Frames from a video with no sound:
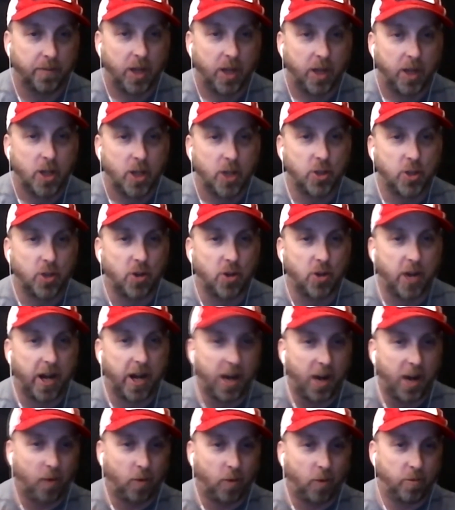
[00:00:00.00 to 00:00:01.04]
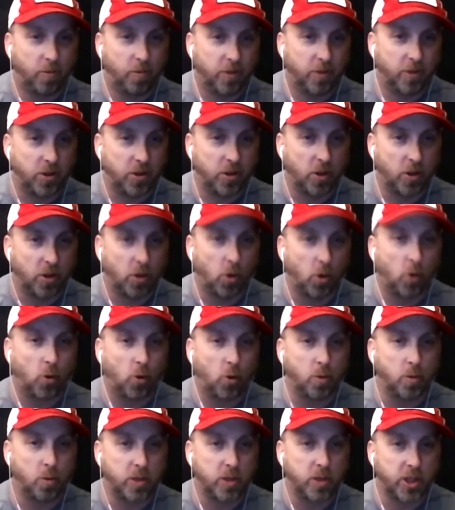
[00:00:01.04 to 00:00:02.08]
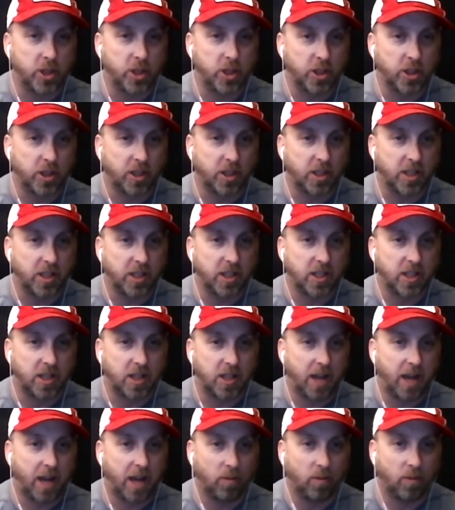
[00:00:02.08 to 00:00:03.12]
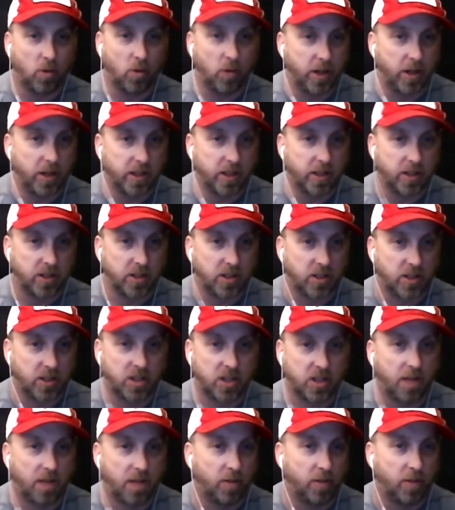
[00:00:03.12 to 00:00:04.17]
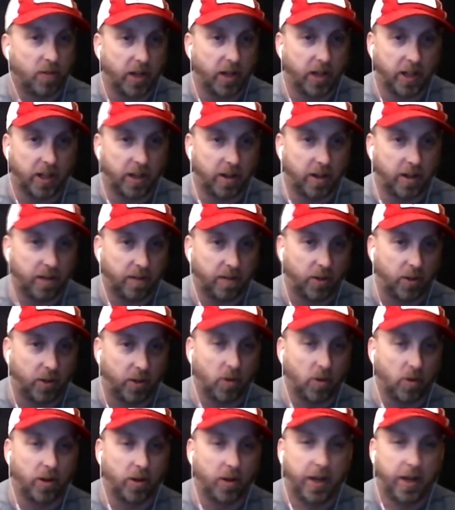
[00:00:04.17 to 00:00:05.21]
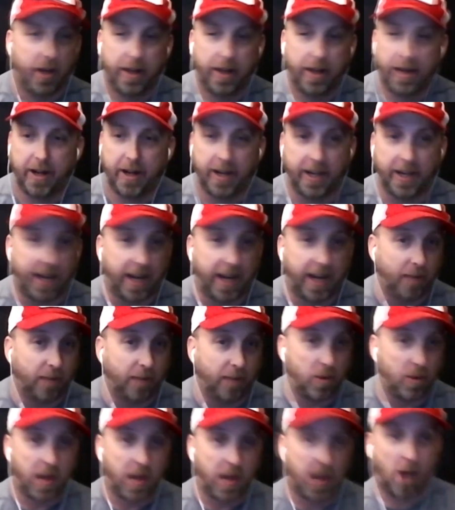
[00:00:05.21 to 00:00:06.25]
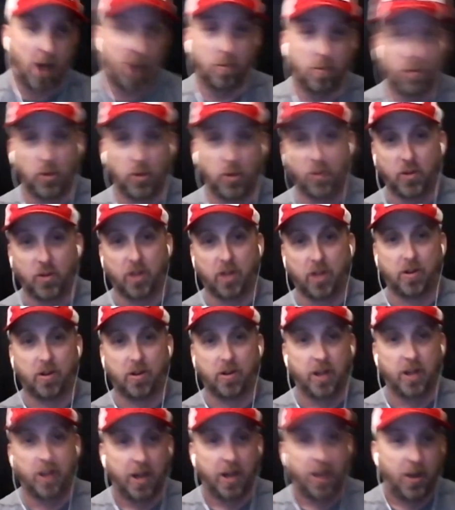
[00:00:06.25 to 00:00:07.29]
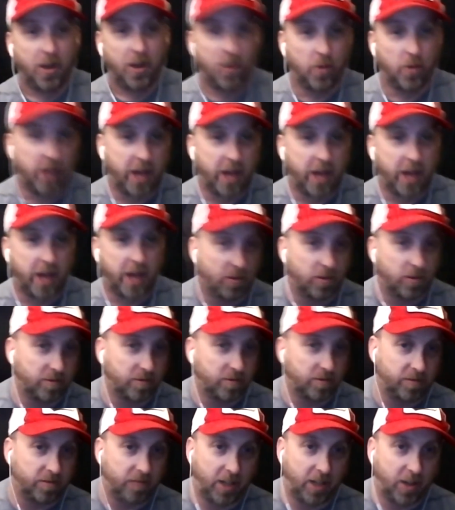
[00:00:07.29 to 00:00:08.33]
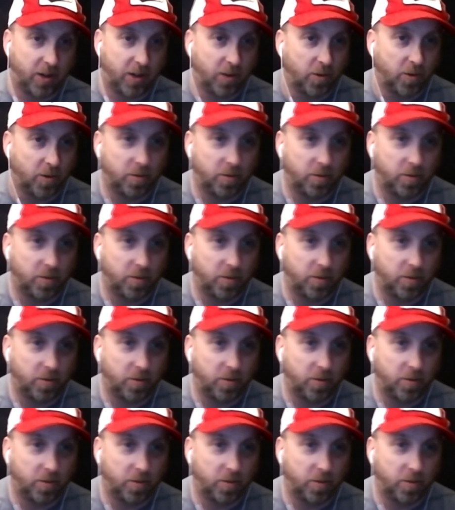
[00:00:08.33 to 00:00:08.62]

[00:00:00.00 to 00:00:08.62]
to try to help the local musicians, because everyone is just suffering. If you're, and again, without music, without, you know,